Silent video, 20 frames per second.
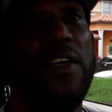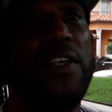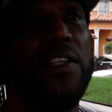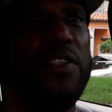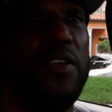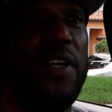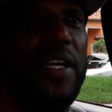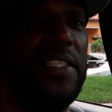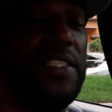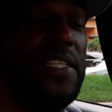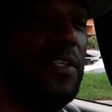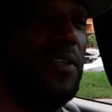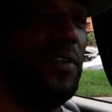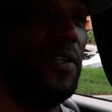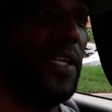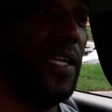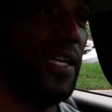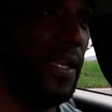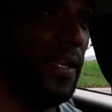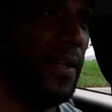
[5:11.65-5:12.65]
So I said,
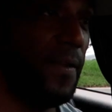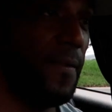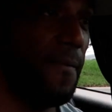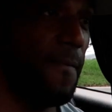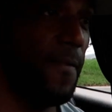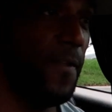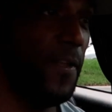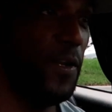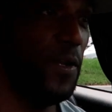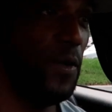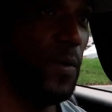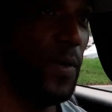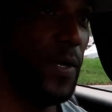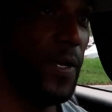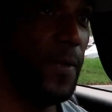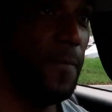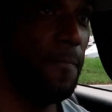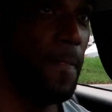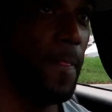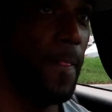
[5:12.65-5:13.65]
okay, you know
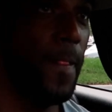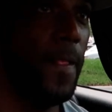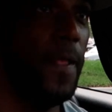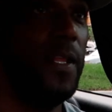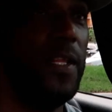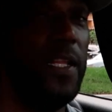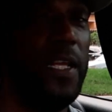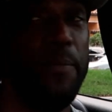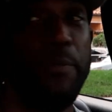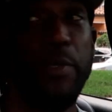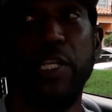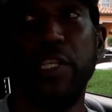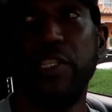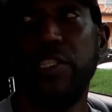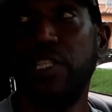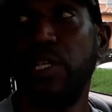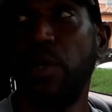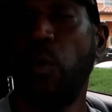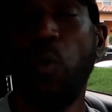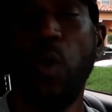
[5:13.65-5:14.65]
what? Let me
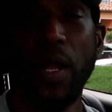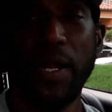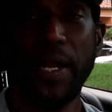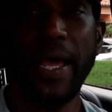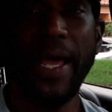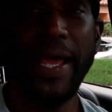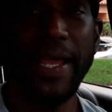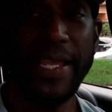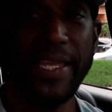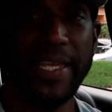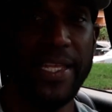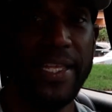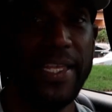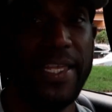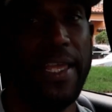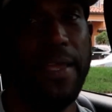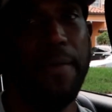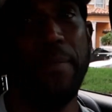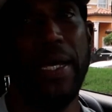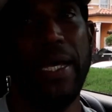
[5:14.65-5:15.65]
just see what I can
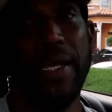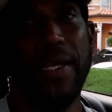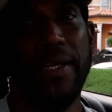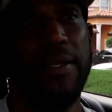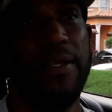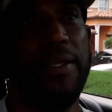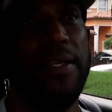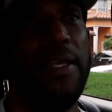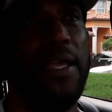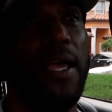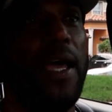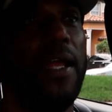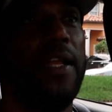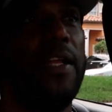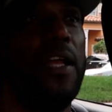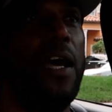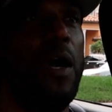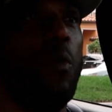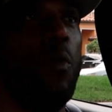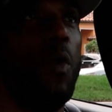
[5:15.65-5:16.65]
get back and
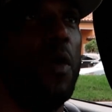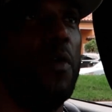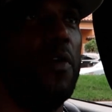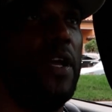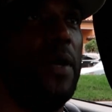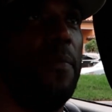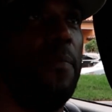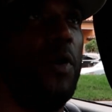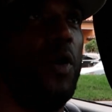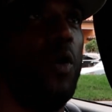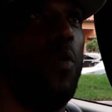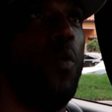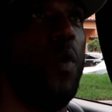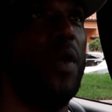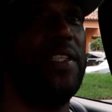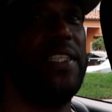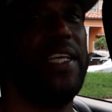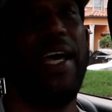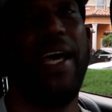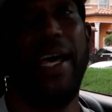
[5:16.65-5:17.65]
not worry about
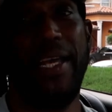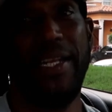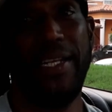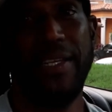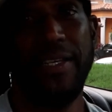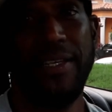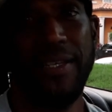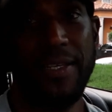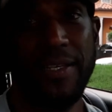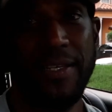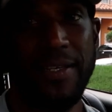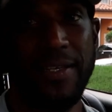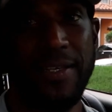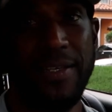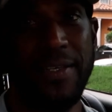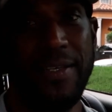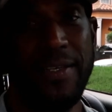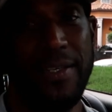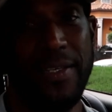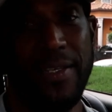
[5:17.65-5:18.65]
what I had.
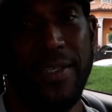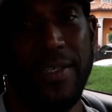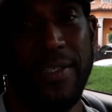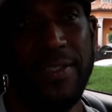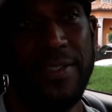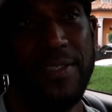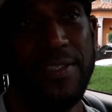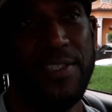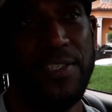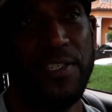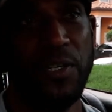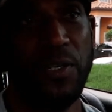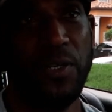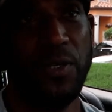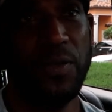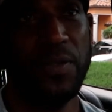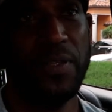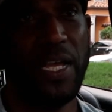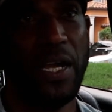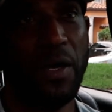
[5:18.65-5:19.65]

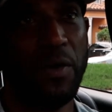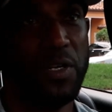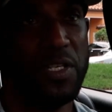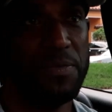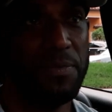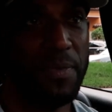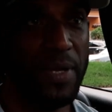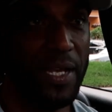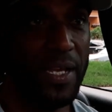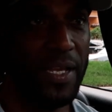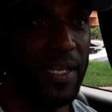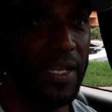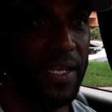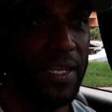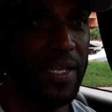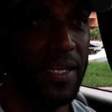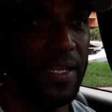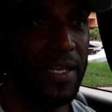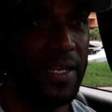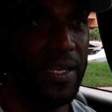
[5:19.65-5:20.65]
So that was
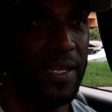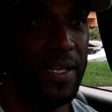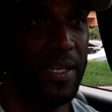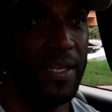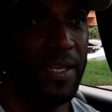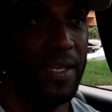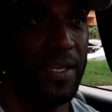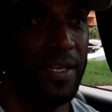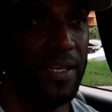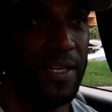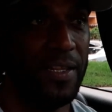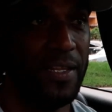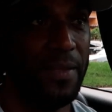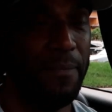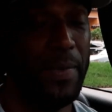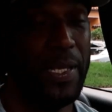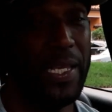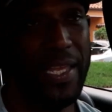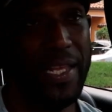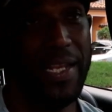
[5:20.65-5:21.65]
the
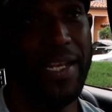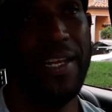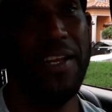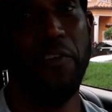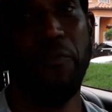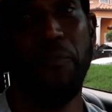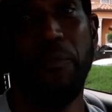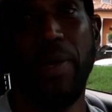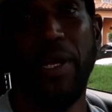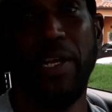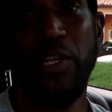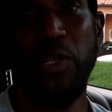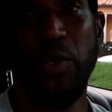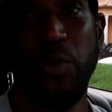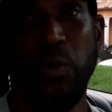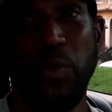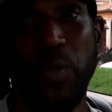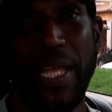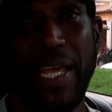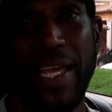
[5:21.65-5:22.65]
beginning of my
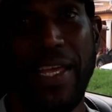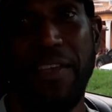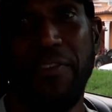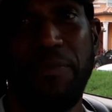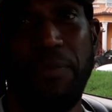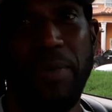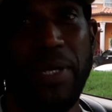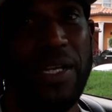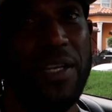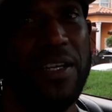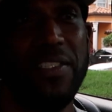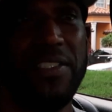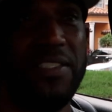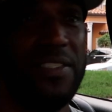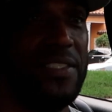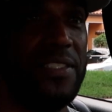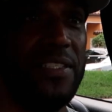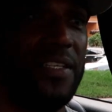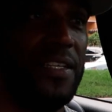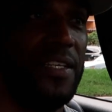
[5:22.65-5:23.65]
new life, because
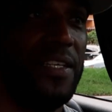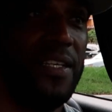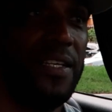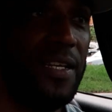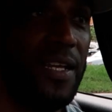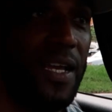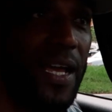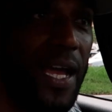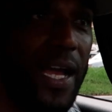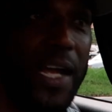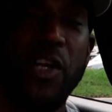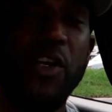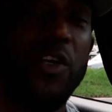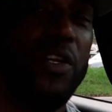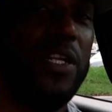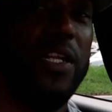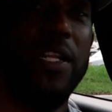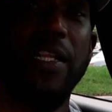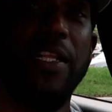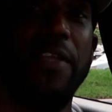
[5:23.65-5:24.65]
I
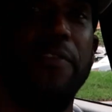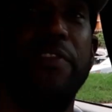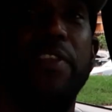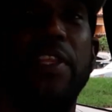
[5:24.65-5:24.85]
couldn't live